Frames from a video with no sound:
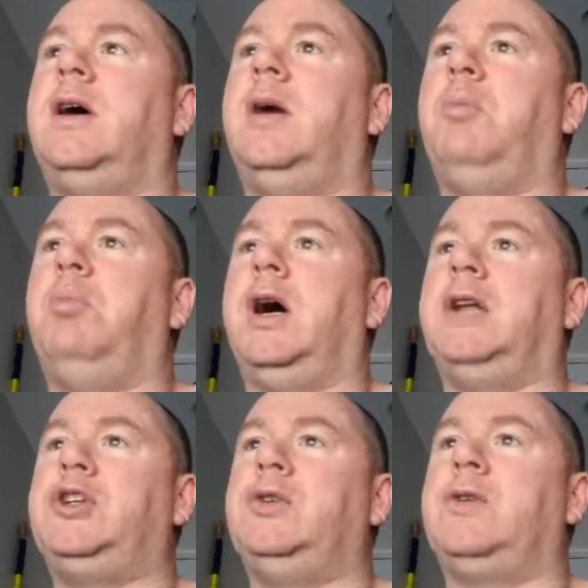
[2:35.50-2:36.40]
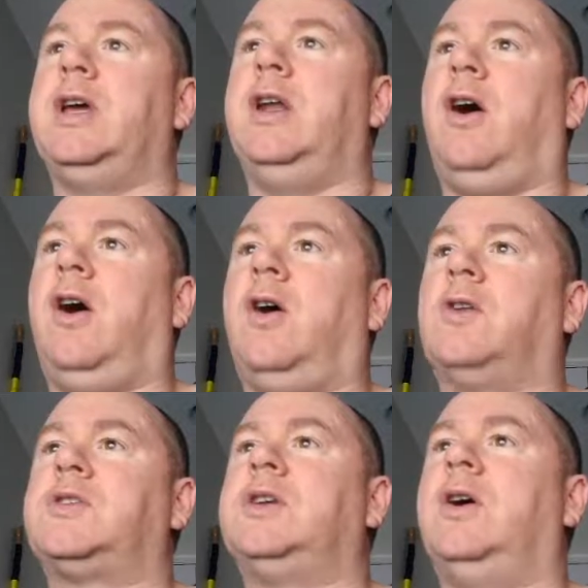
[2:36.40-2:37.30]
but you can
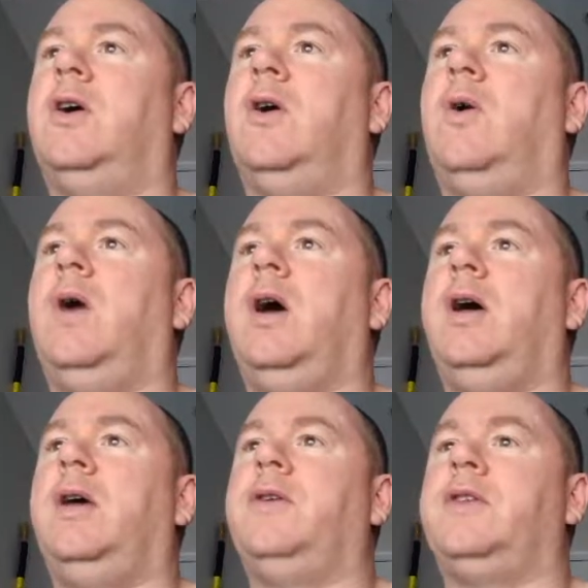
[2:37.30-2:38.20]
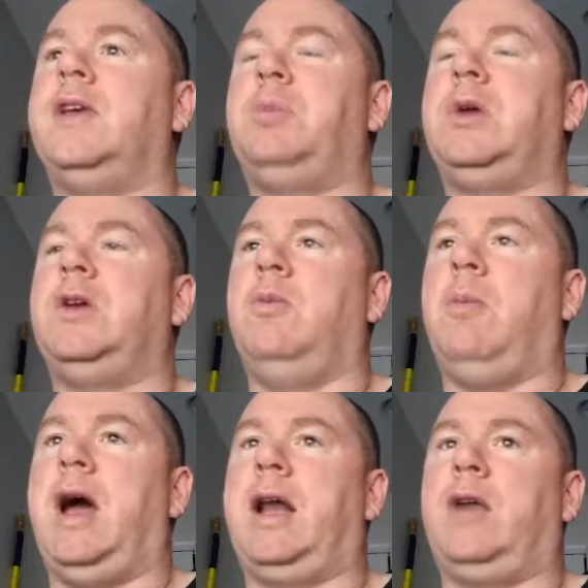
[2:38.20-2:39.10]
also CPU
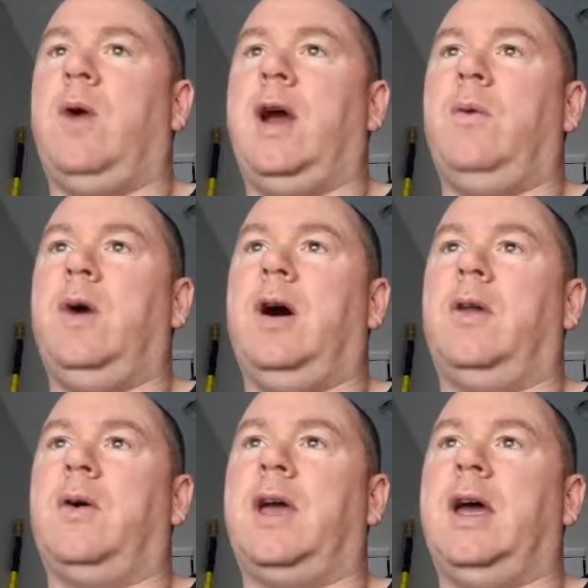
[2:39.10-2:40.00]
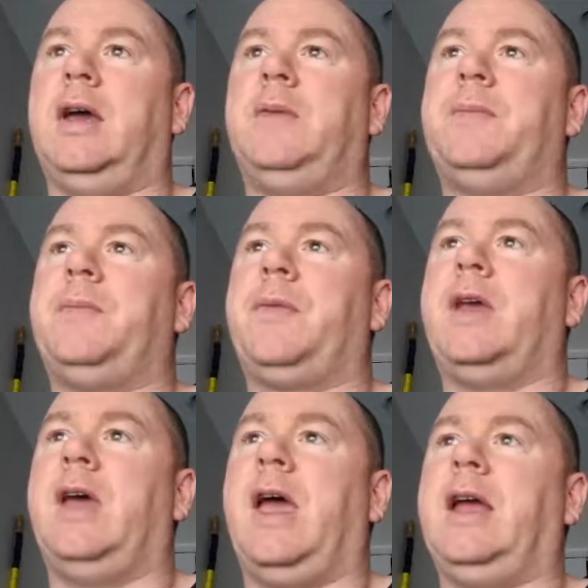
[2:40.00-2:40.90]
mine quite well, okay?
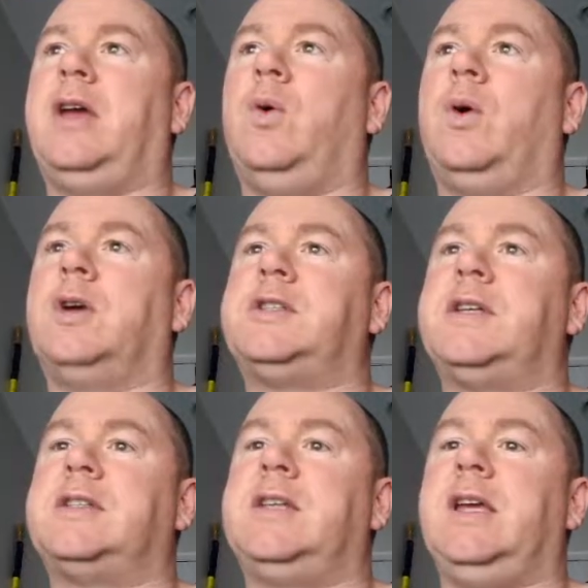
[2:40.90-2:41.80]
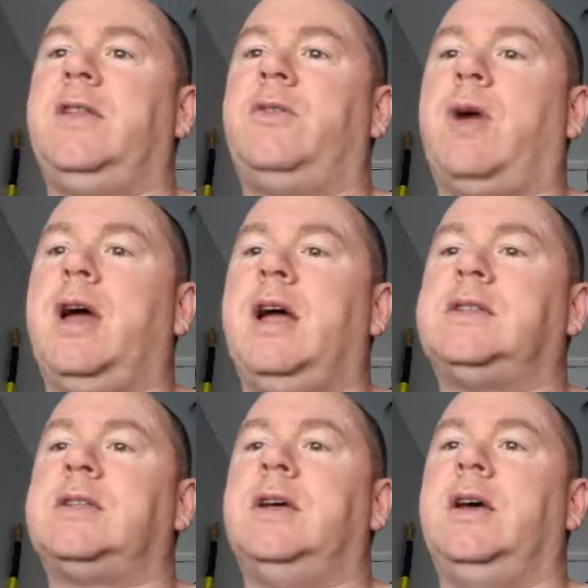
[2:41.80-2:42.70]
8 cores, 16
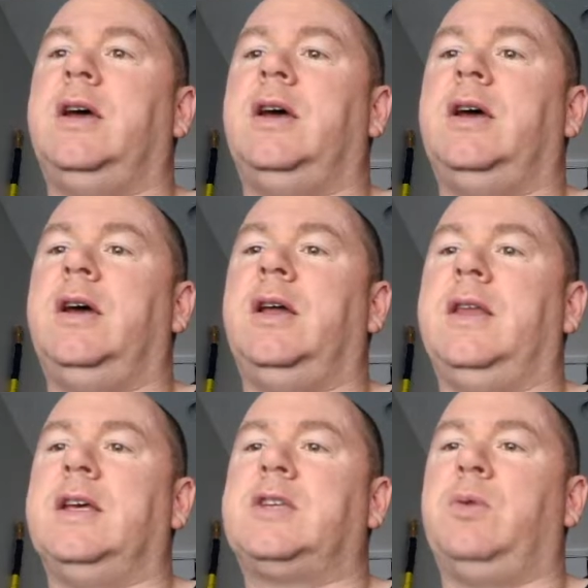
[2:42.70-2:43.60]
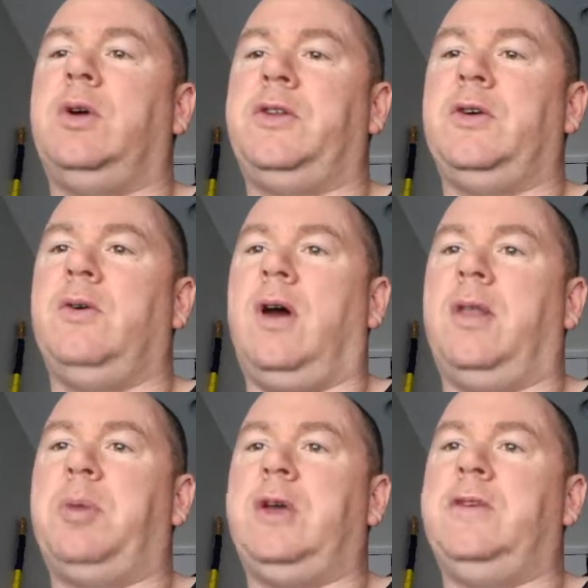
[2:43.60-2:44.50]
threads. This will do all the
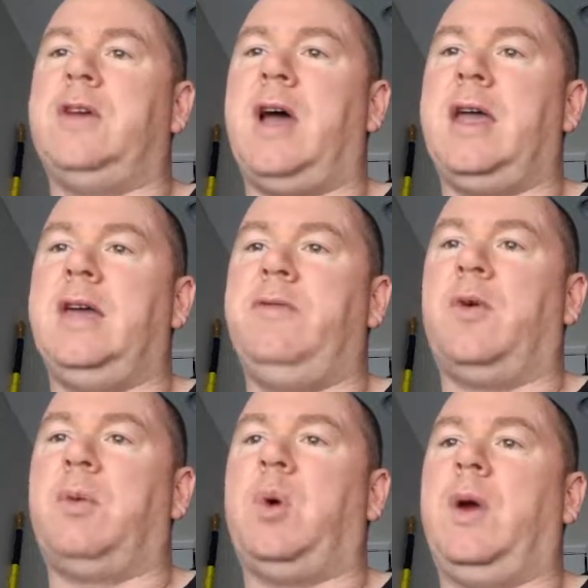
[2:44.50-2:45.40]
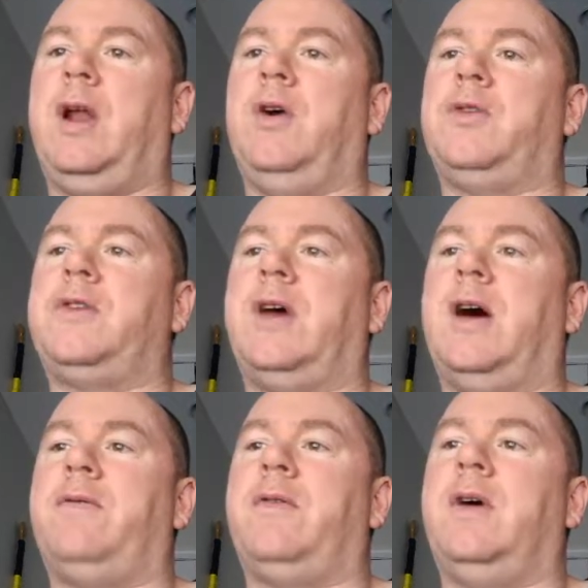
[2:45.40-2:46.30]
PCIe 4.0
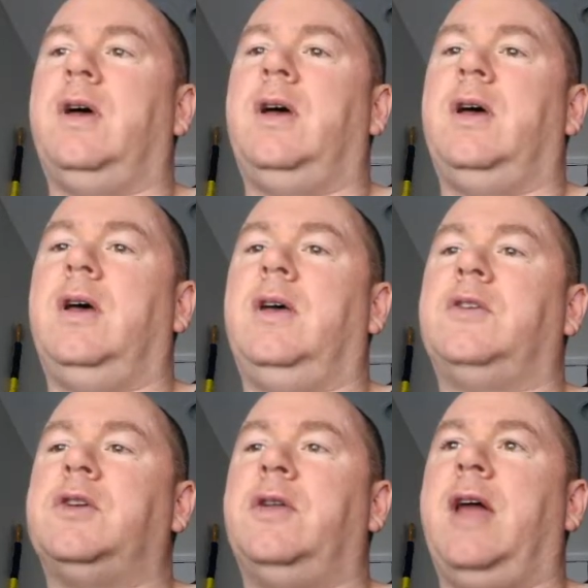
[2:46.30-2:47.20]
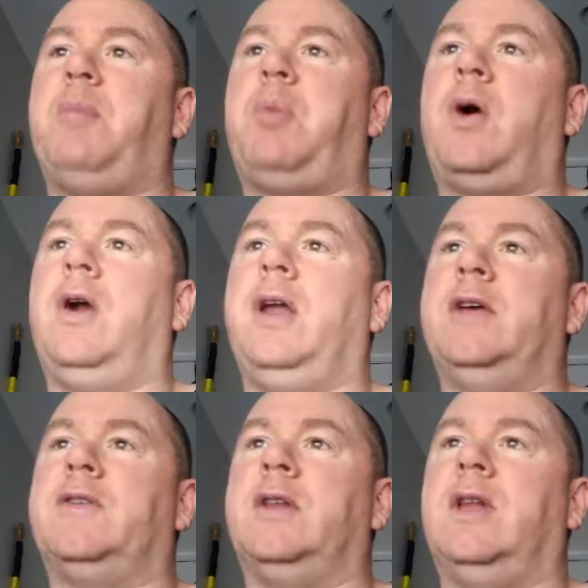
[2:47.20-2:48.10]
stuff. So that part
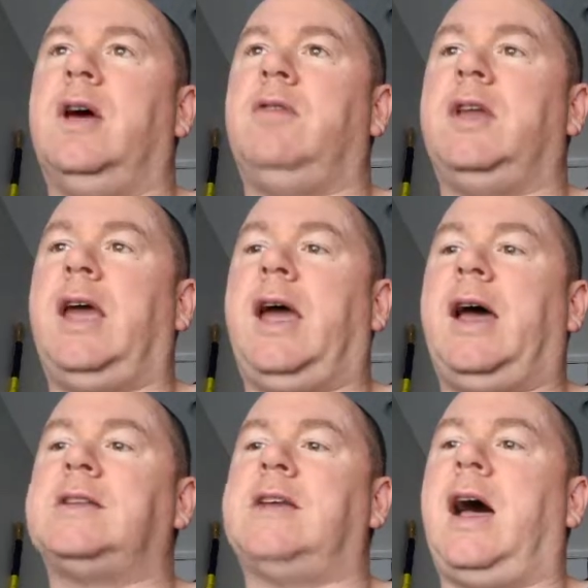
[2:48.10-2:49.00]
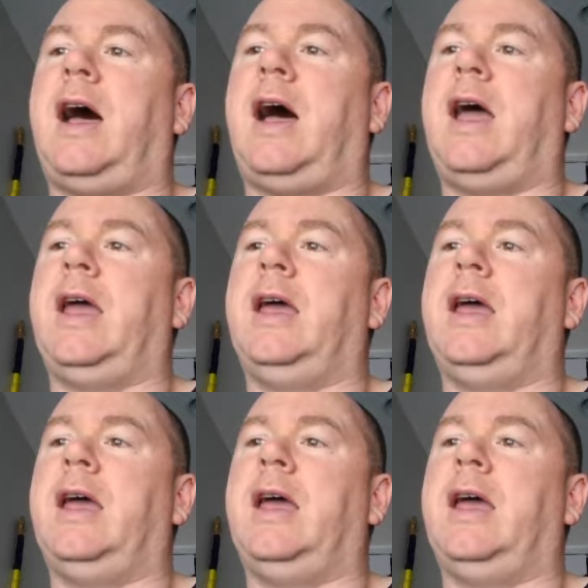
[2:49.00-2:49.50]
is lovely. Has a high